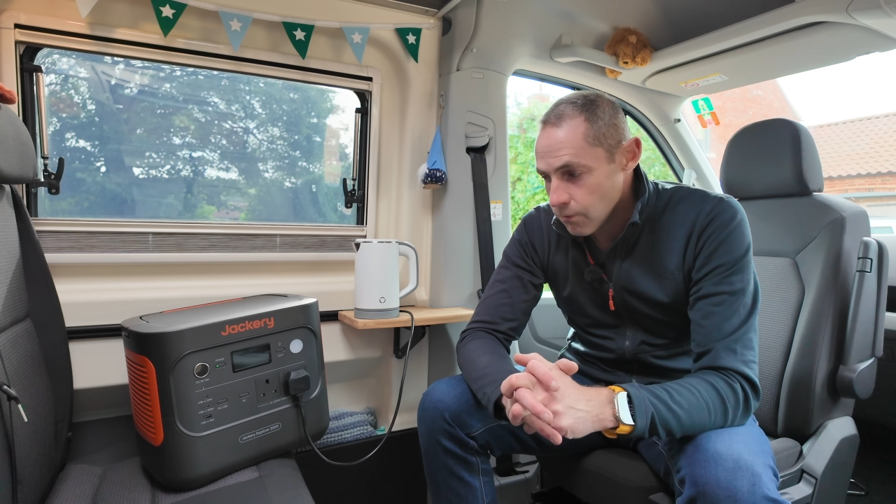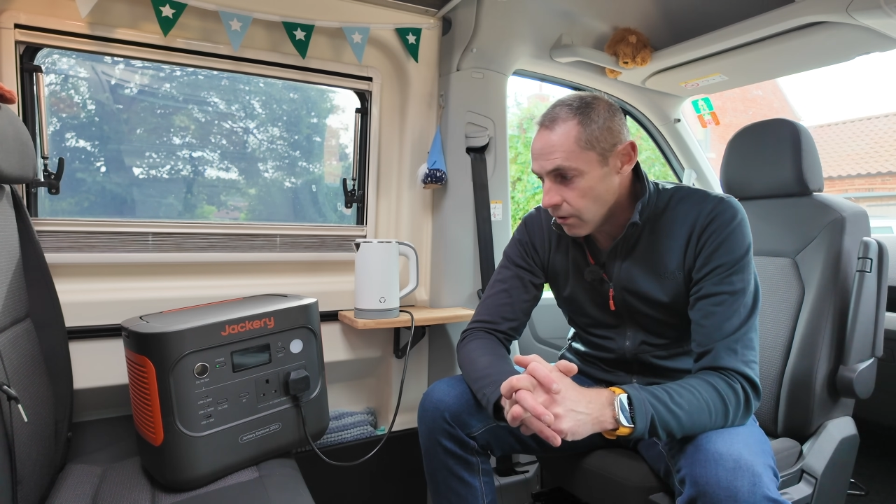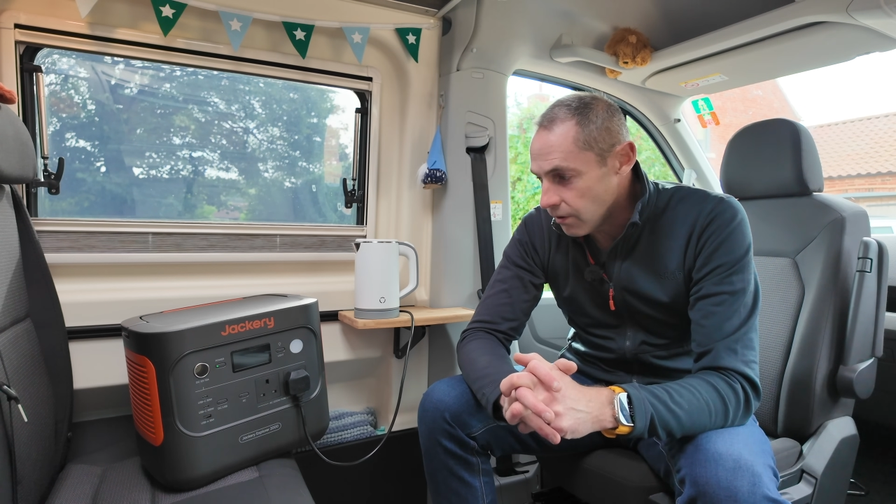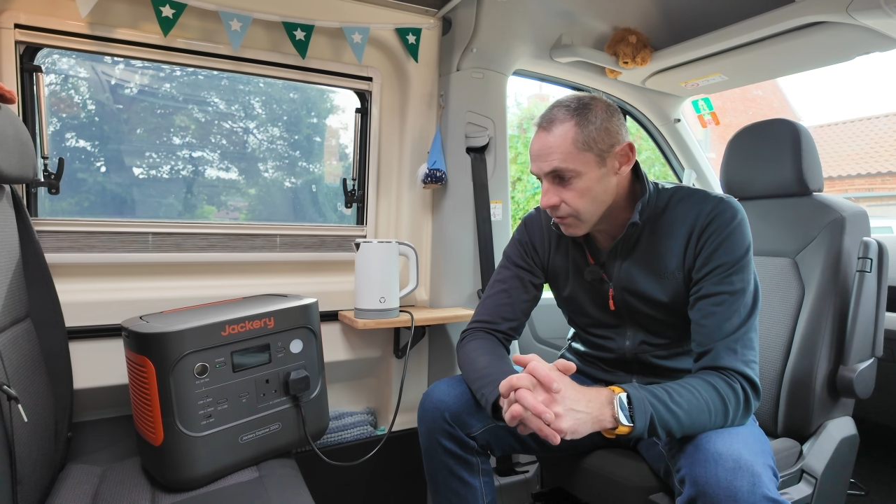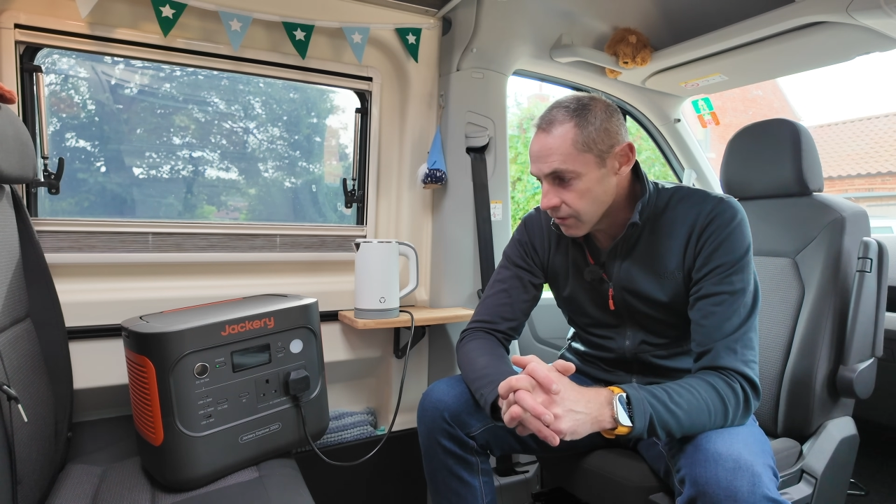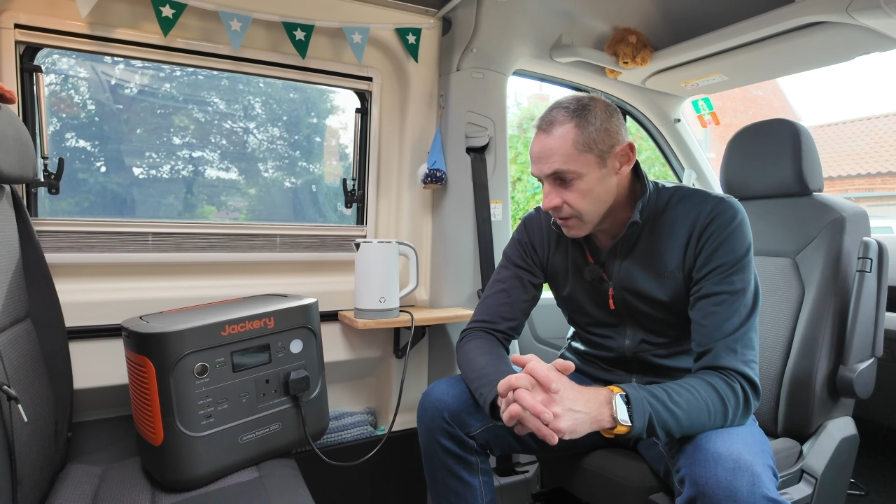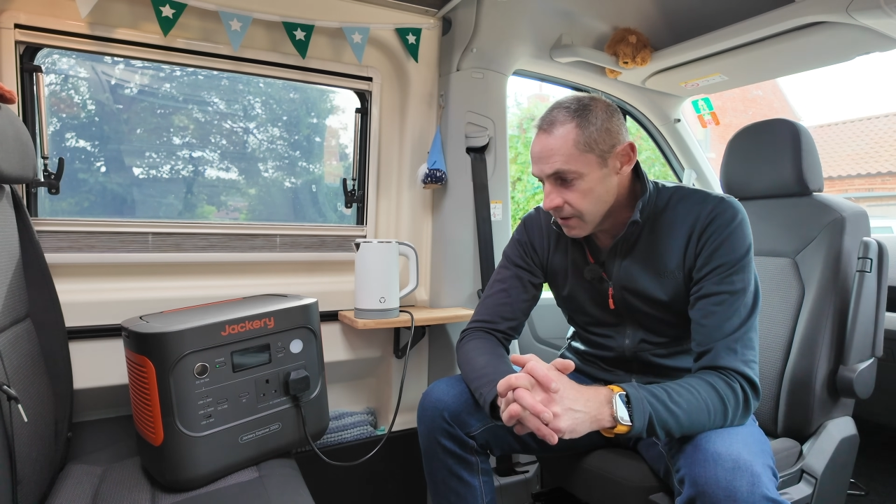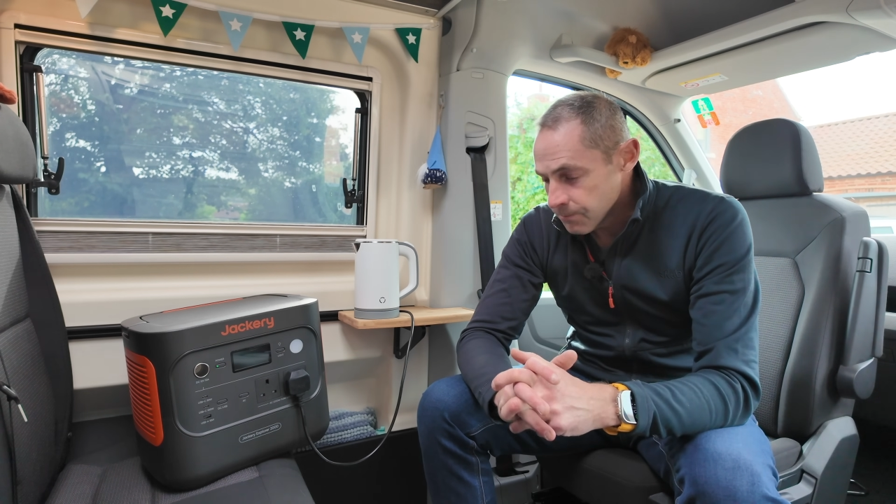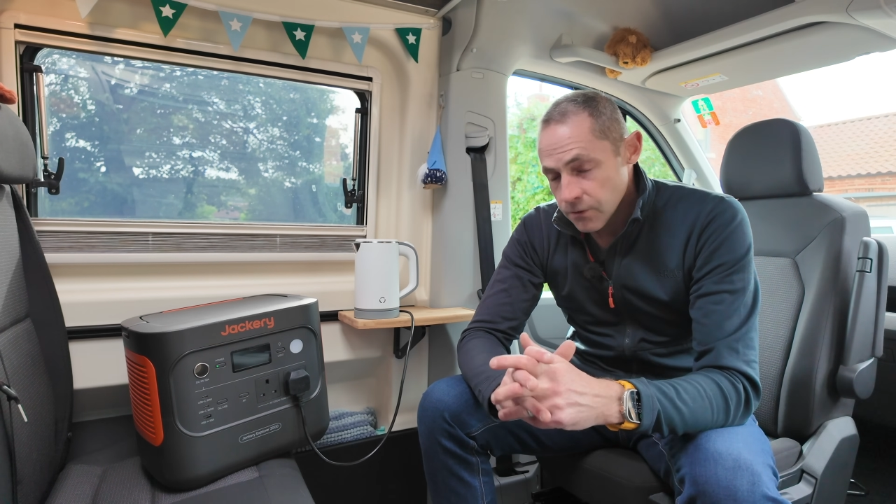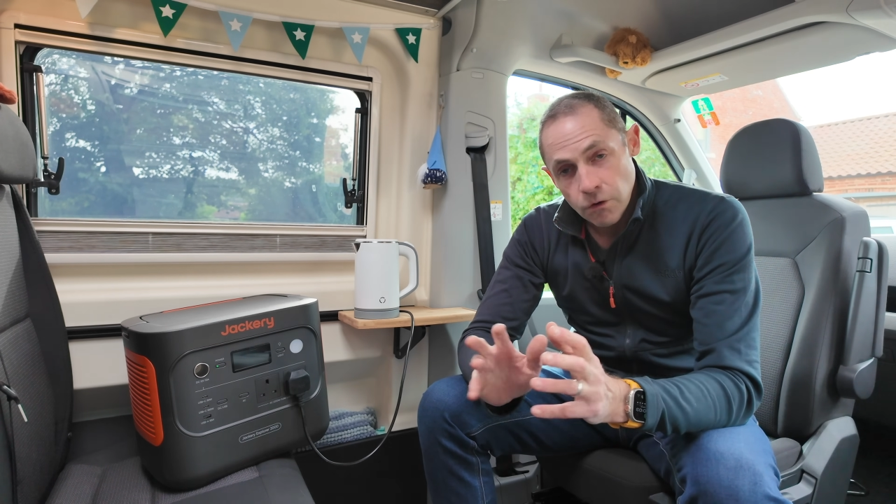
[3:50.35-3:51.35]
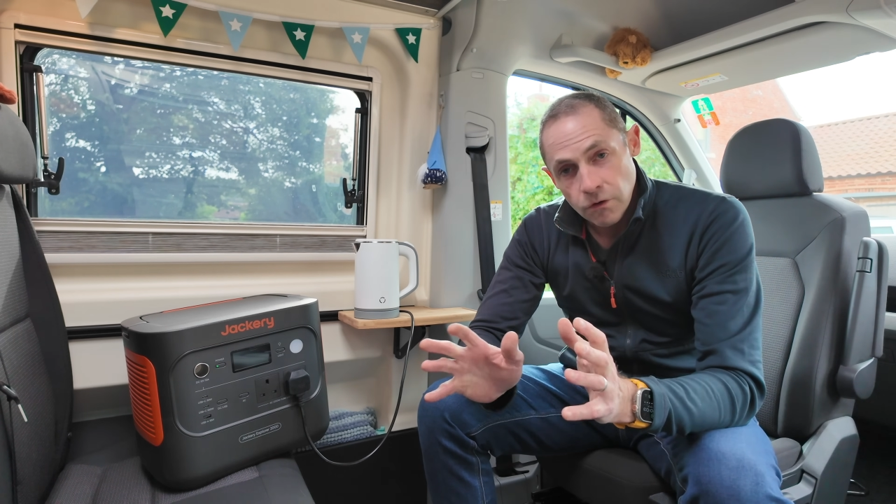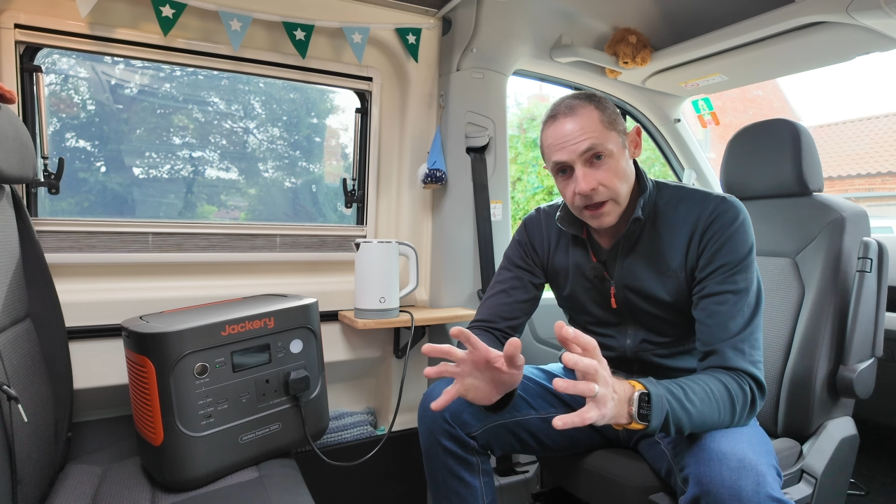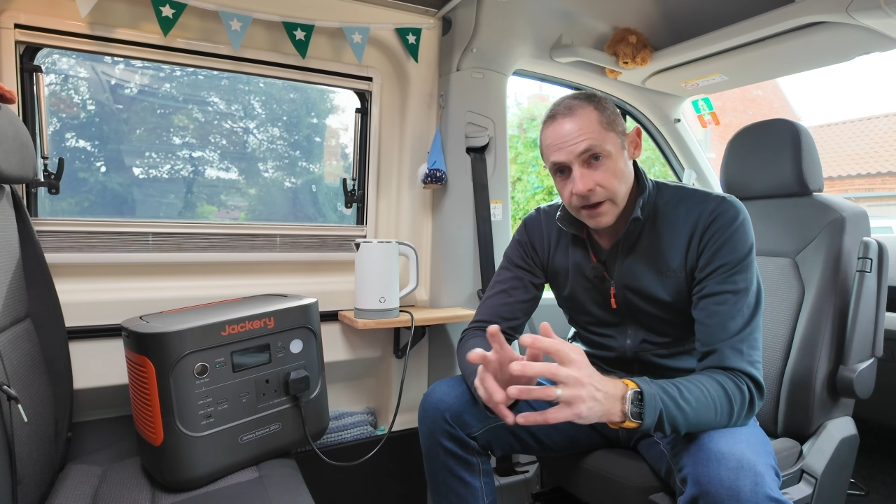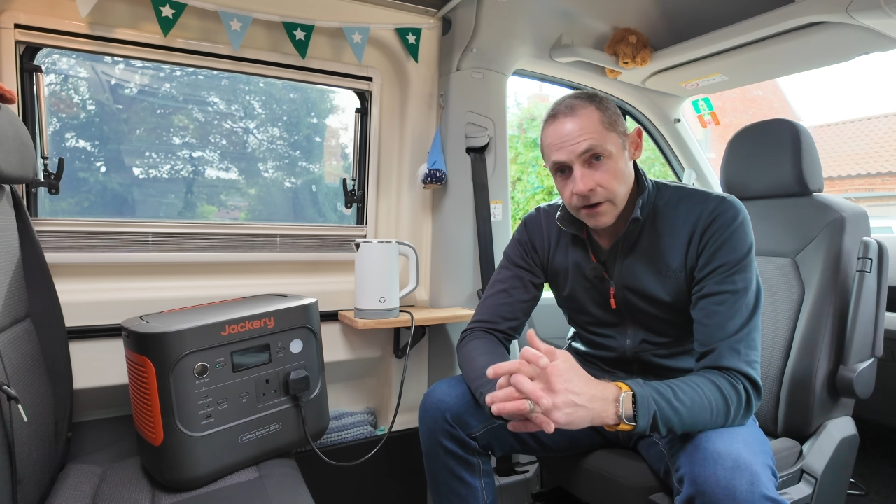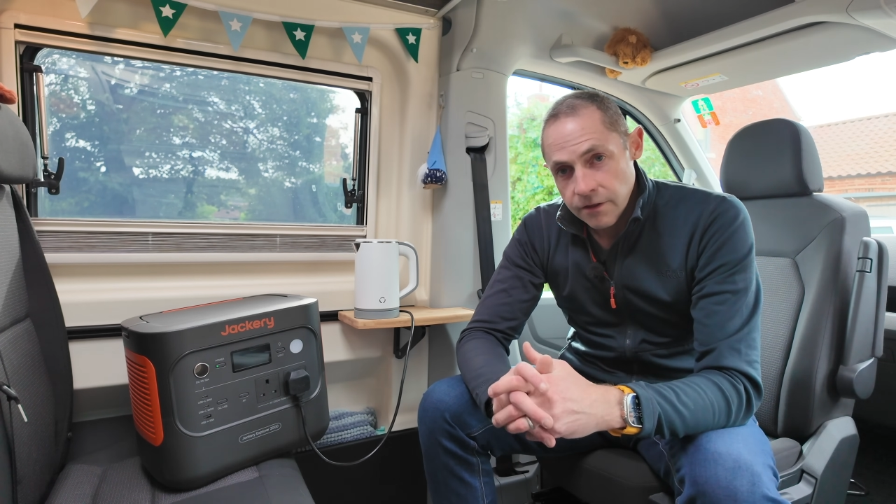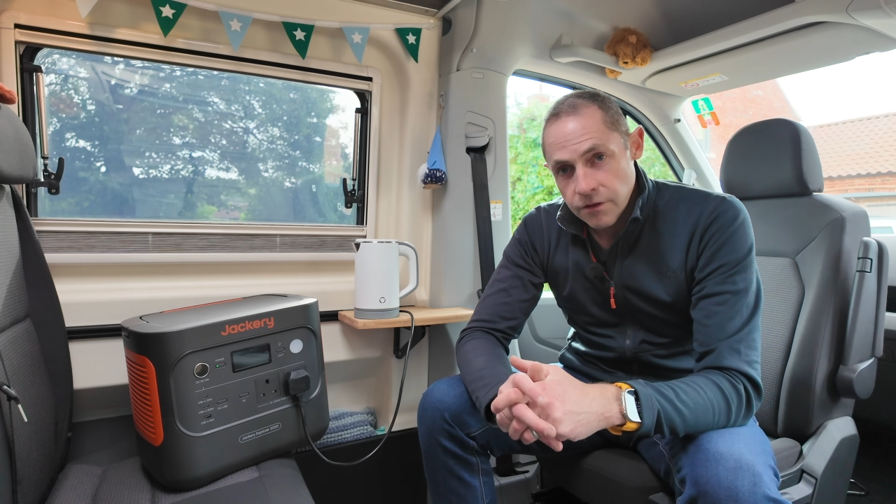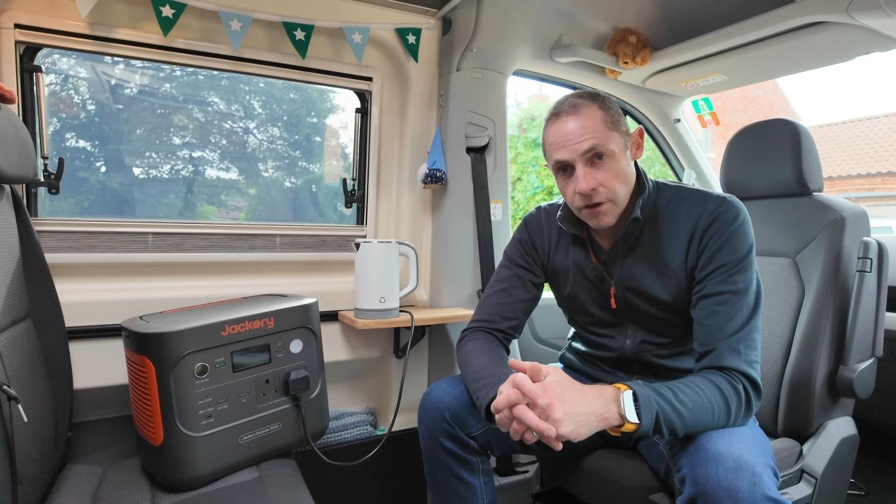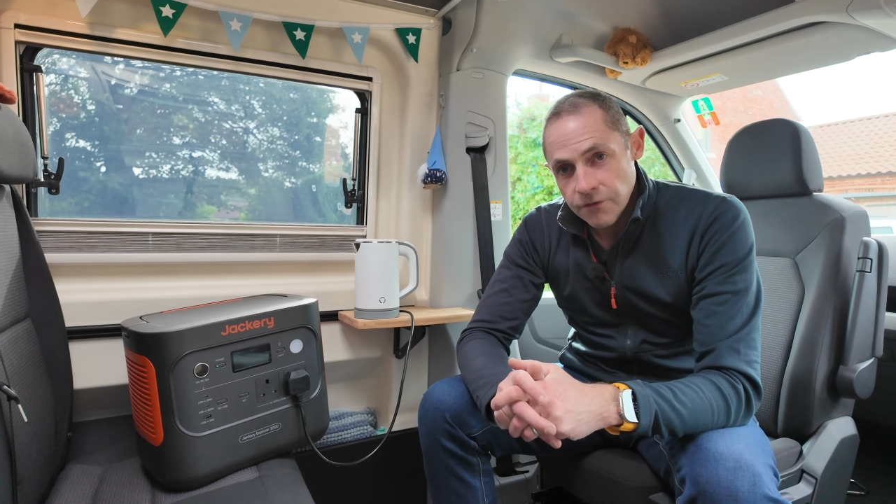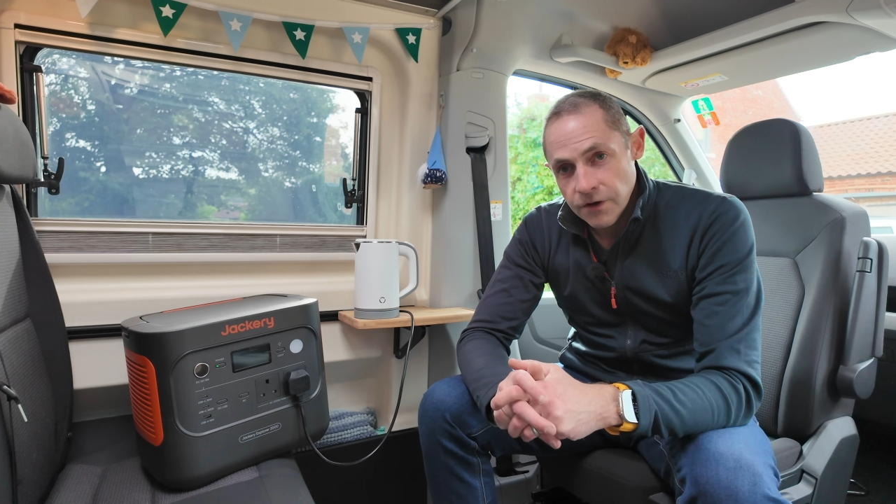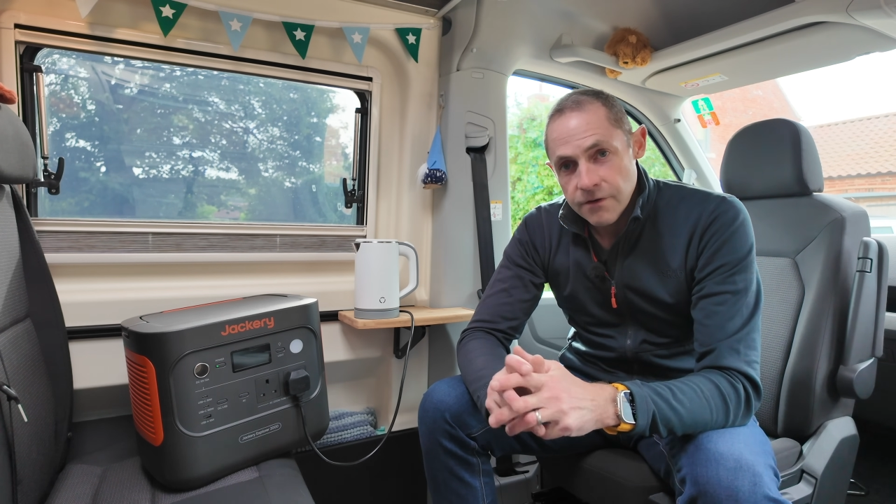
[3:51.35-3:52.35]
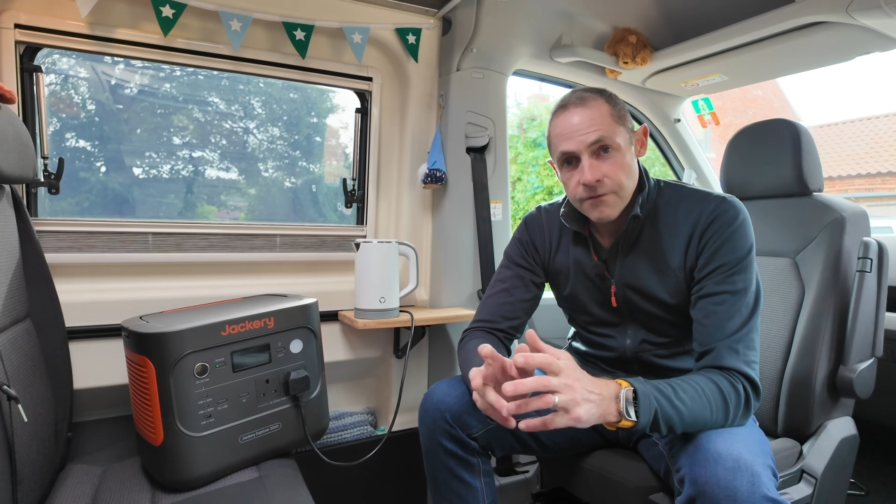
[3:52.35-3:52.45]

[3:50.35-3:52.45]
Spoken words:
was, all that kind of stuff.